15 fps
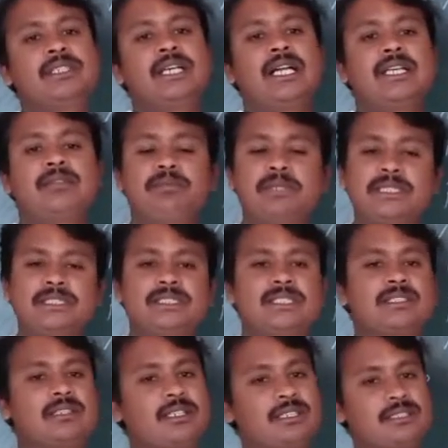and
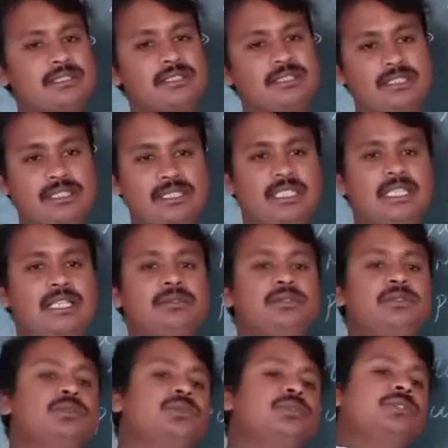punched cards they have
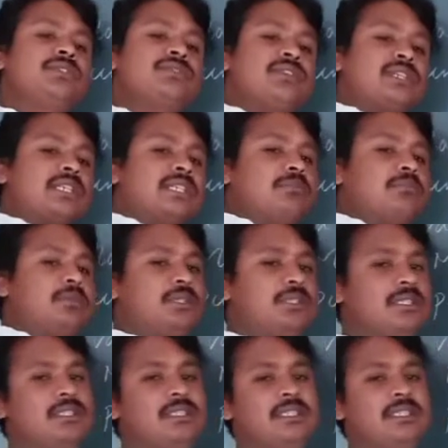used for input.